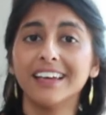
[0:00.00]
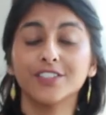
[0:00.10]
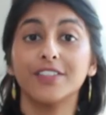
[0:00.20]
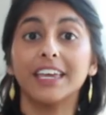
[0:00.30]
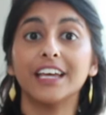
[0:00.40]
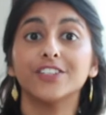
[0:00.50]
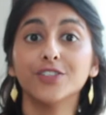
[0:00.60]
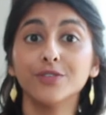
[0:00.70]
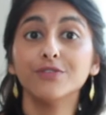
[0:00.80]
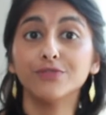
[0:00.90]
So they get
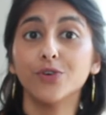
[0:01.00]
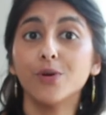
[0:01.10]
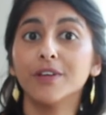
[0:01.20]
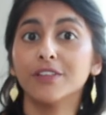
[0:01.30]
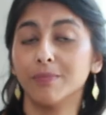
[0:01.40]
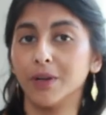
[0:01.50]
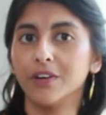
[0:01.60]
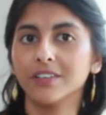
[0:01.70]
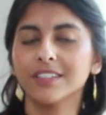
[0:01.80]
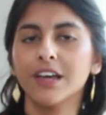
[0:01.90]
2 4-month
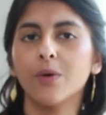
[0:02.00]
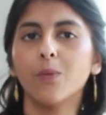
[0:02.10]
blocks.